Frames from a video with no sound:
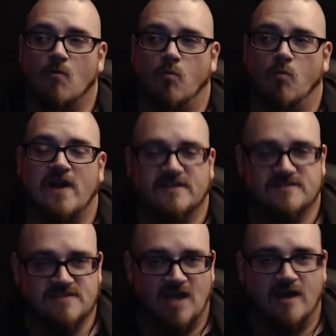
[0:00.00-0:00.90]
When
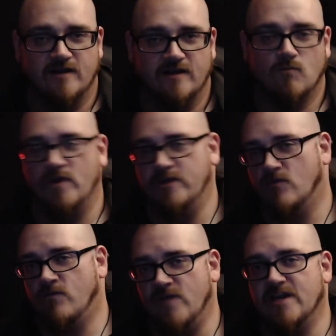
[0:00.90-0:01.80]
it's done, when you're
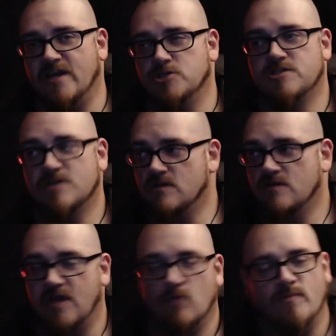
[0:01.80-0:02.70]
finished,
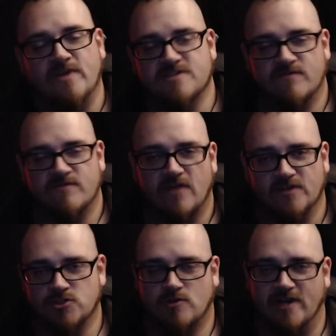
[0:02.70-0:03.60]
it will be as if
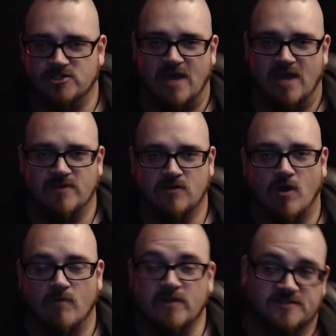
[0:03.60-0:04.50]
nothing strange happened at
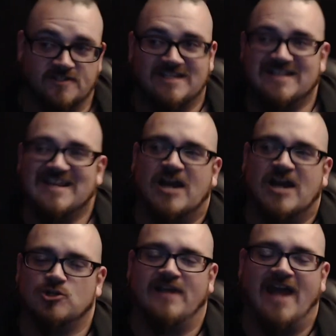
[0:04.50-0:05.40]
all, because it didn't
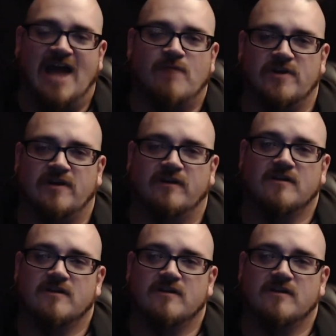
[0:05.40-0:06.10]
actually happen